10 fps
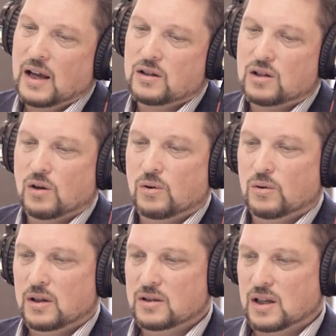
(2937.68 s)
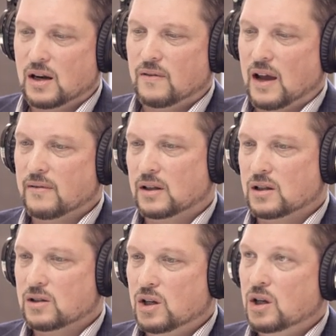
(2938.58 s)
and so instead of having
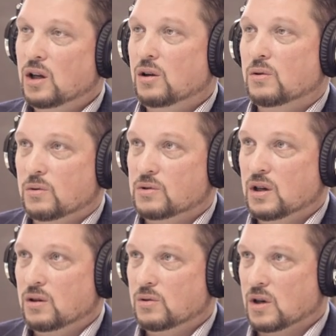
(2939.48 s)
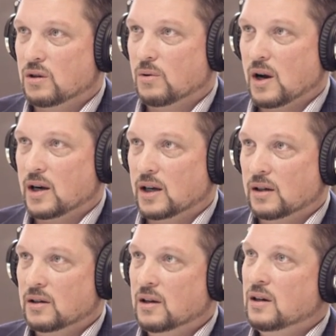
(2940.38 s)
this huge huge
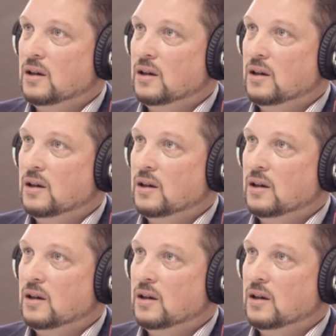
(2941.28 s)
underwriting